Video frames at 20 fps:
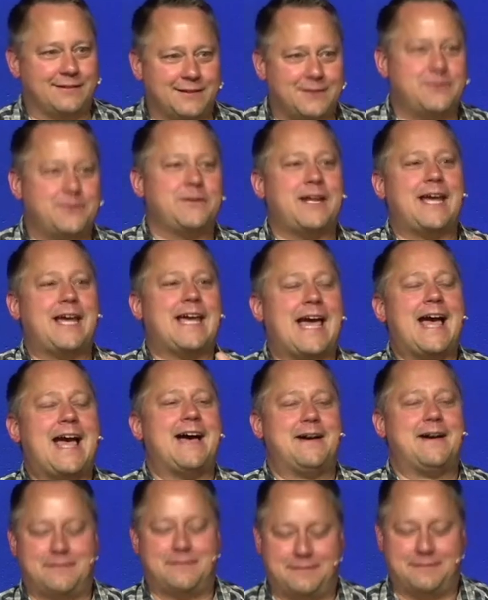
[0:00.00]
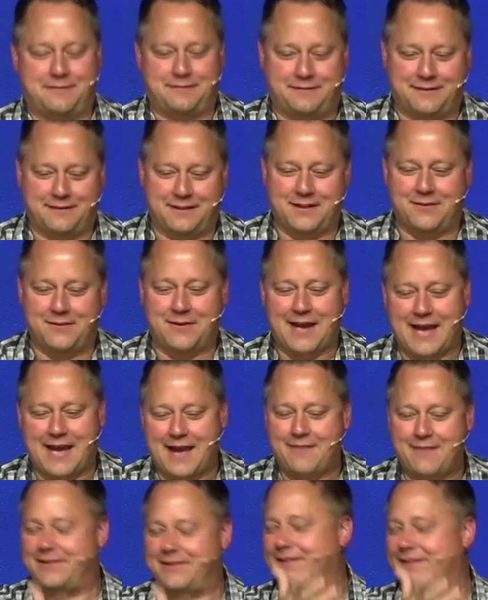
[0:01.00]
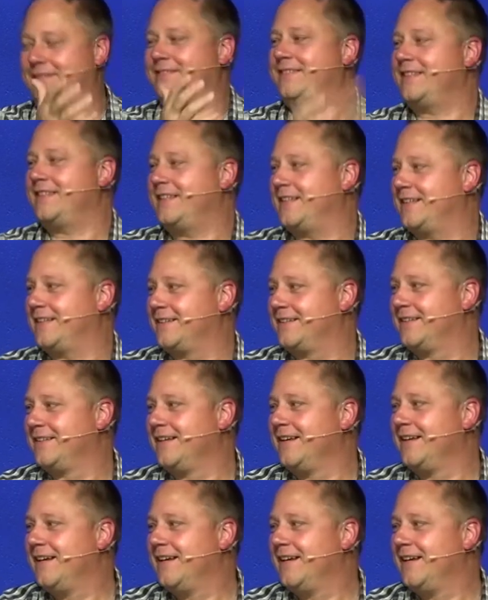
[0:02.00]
Look what I have. You know, I have this thing.